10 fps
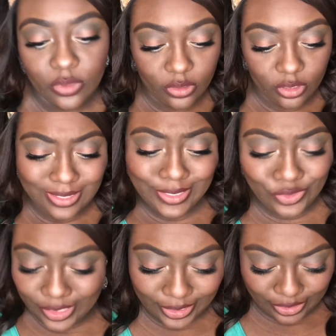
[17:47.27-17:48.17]
Now we're
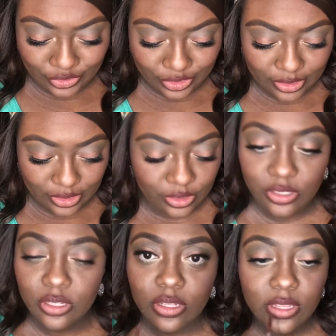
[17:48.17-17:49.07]
going to take
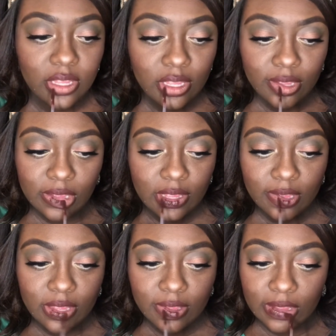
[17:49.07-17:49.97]
Chocolate Ganache by
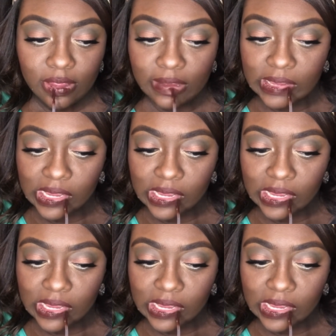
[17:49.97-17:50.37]
Limelife by